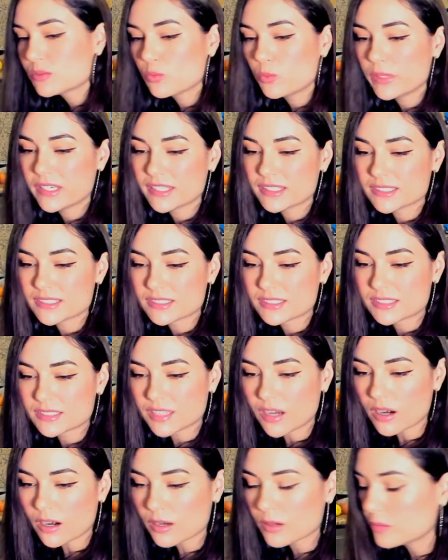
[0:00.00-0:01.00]
we can
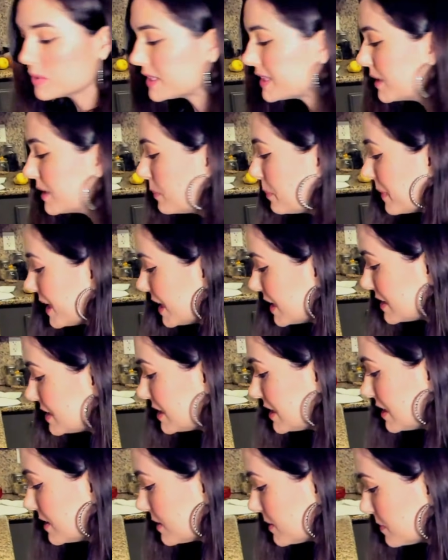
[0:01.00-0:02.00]
start with the
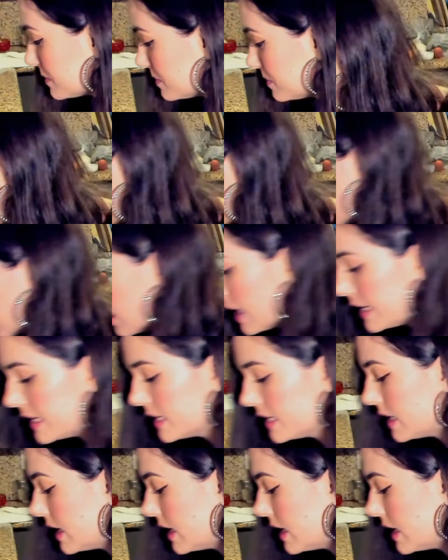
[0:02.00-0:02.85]
meat. I need an